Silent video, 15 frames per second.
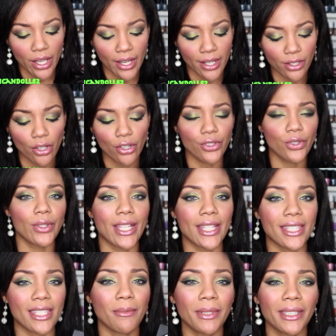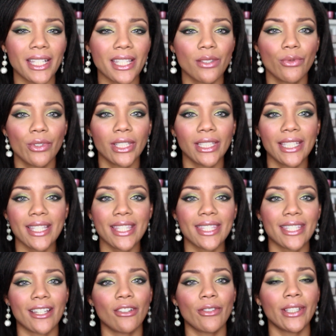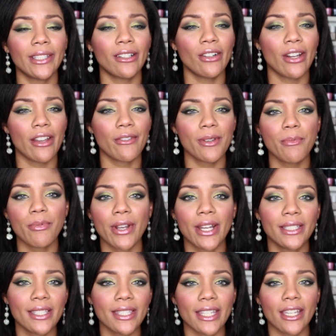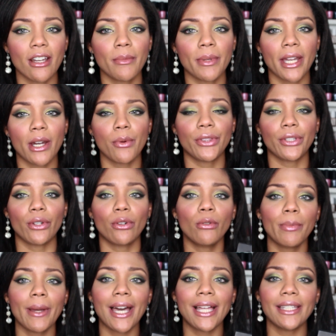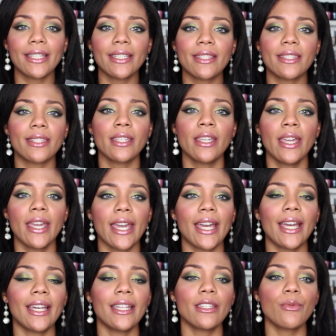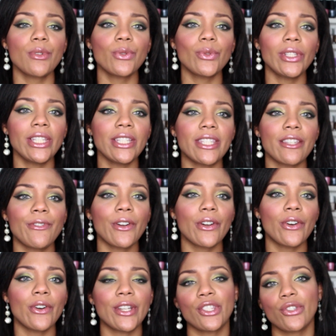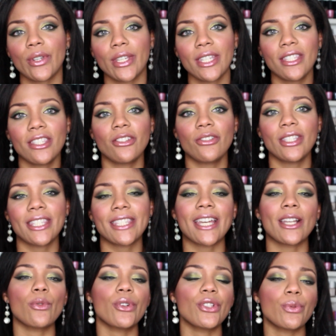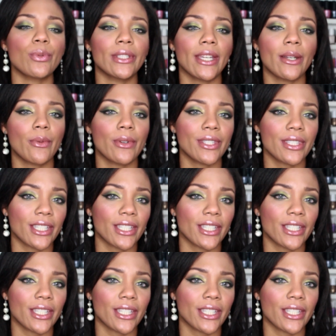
and also that's something that's really in style right now. Every brand is like coming out with their own palettes, and it was really difficult and tricky to decide which one I was